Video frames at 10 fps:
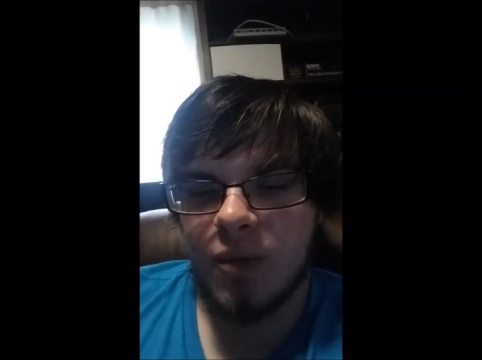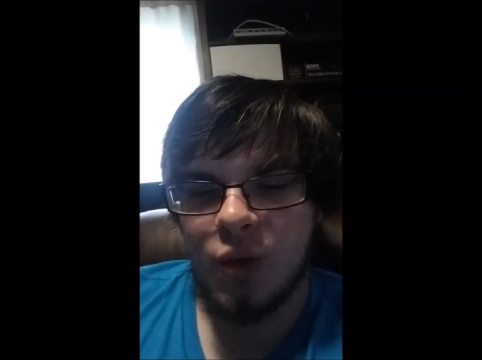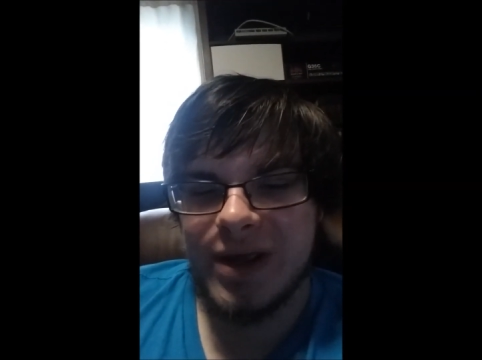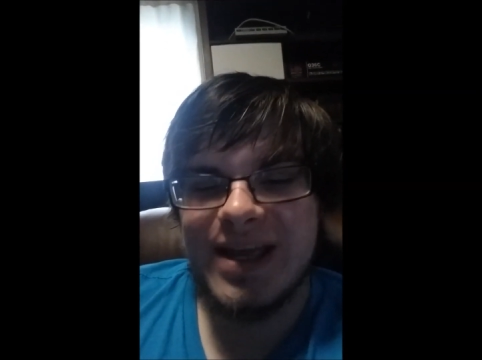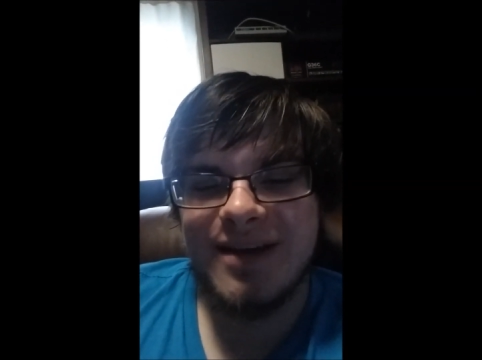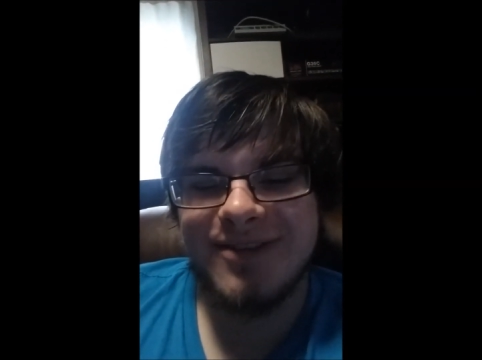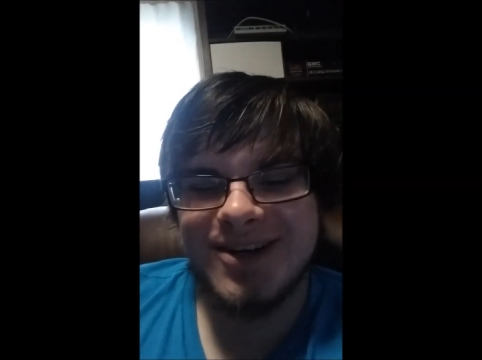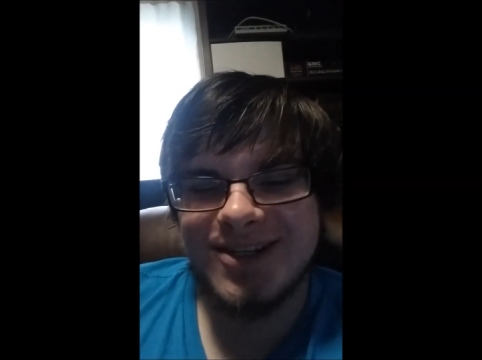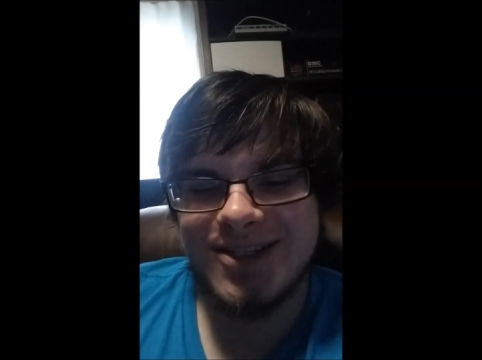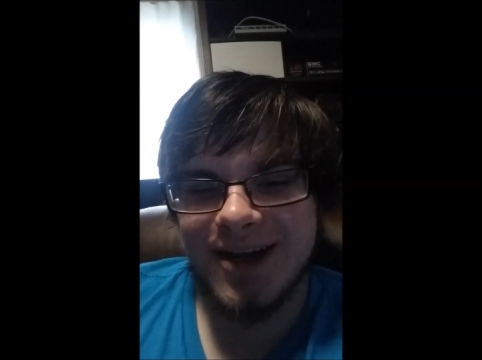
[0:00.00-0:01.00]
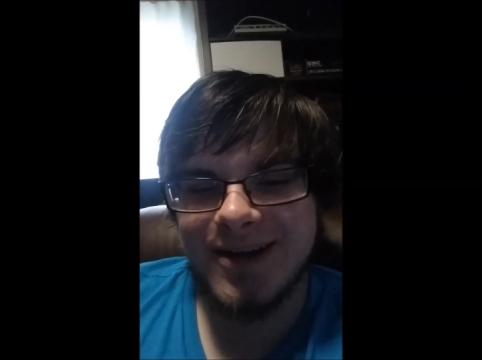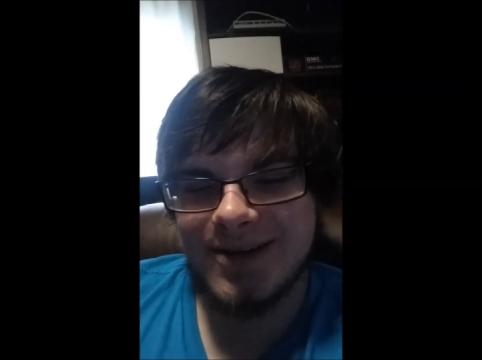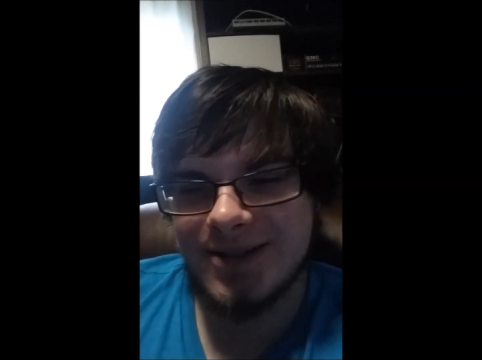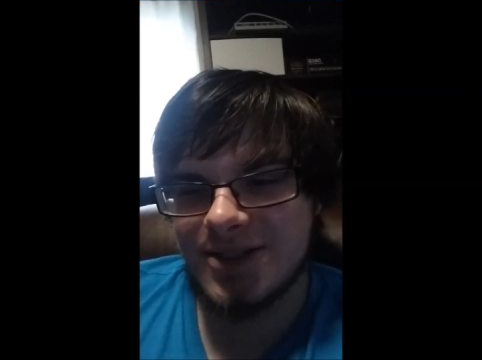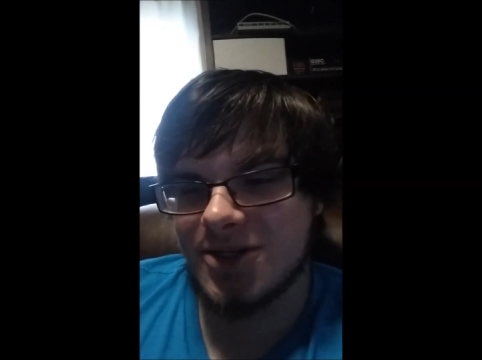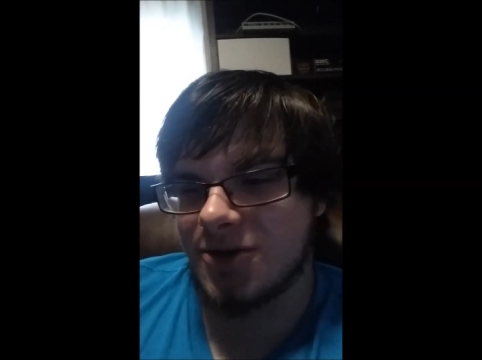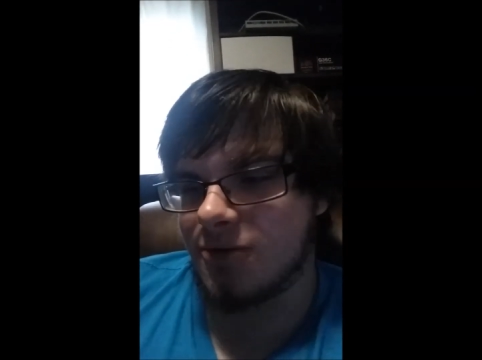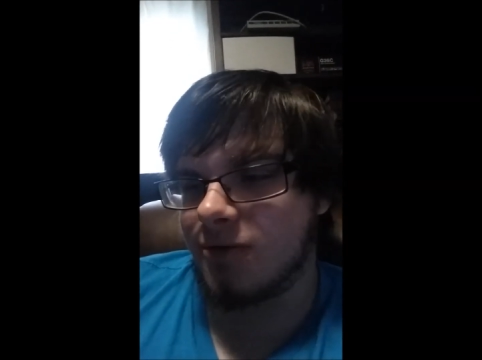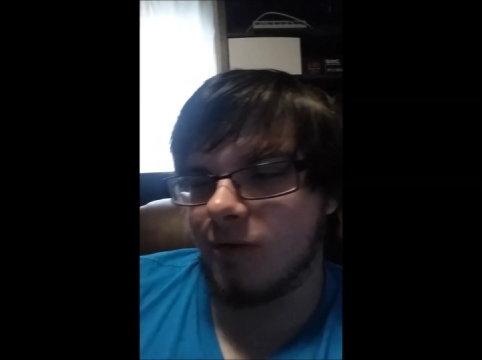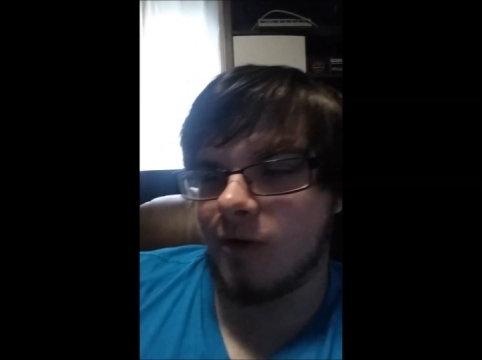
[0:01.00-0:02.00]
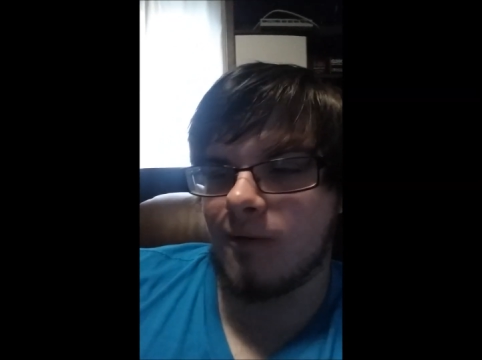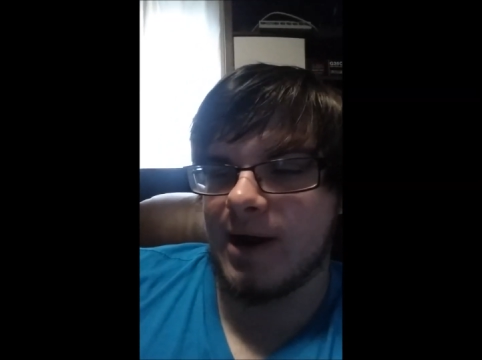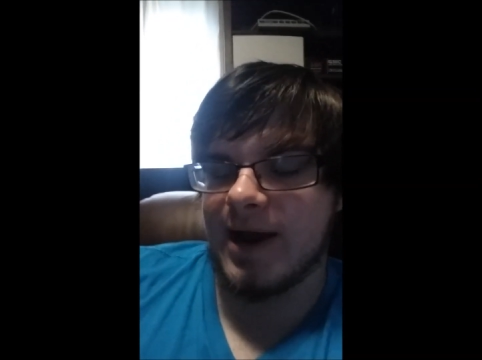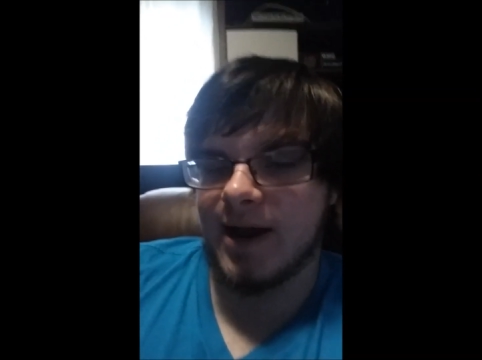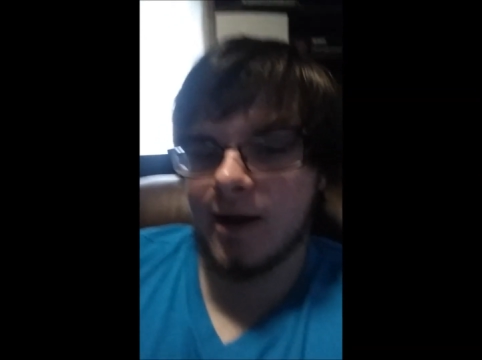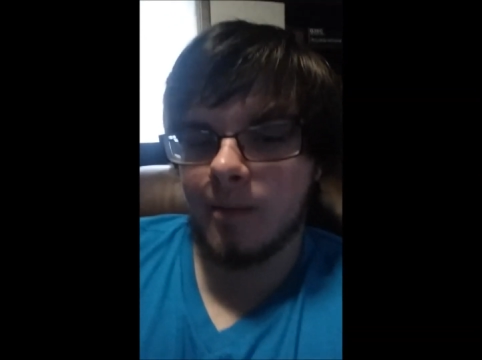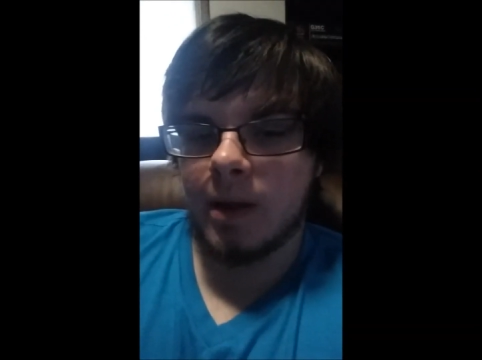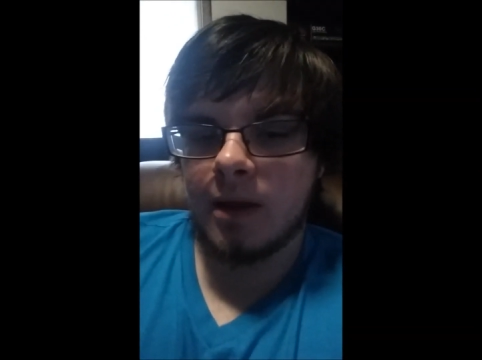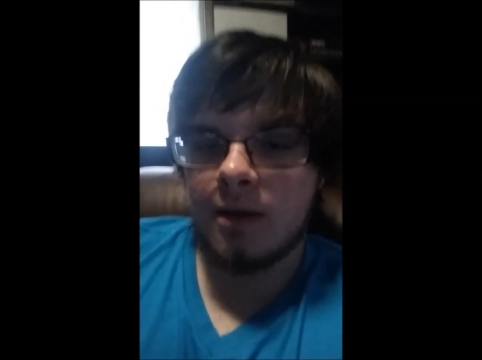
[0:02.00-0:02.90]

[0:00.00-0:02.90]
We even decided to grab